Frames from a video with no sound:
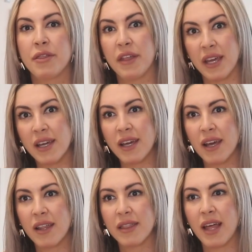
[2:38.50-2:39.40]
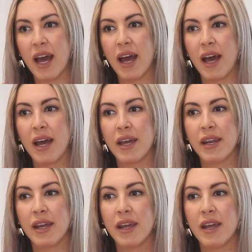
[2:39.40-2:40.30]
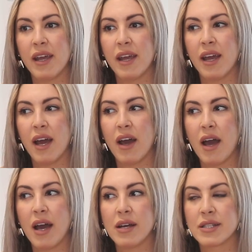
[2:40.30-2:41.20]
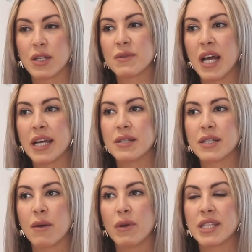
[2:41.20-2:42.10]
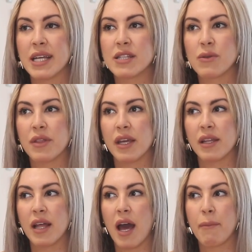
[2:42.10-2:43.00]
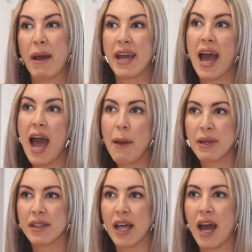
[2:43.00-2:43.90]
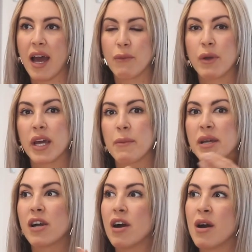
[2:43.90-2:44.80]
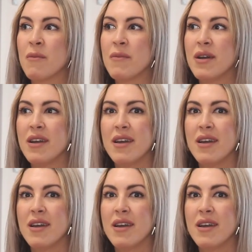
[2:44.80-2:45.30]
think that sometimes we tend to think that by having that, we're gonna become